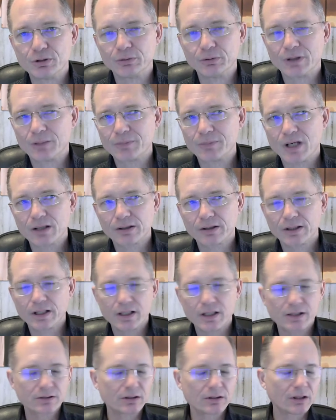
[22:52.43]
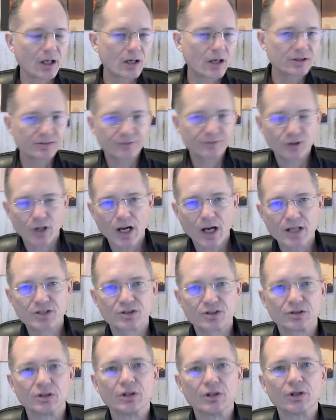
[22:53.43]
Now, I'm not going to get into laws of
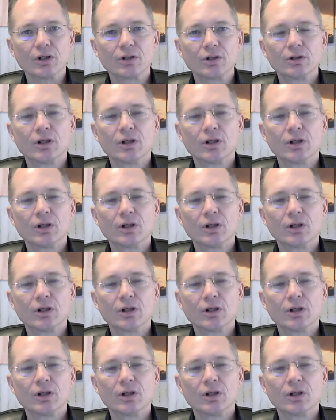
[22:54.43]
attraction here.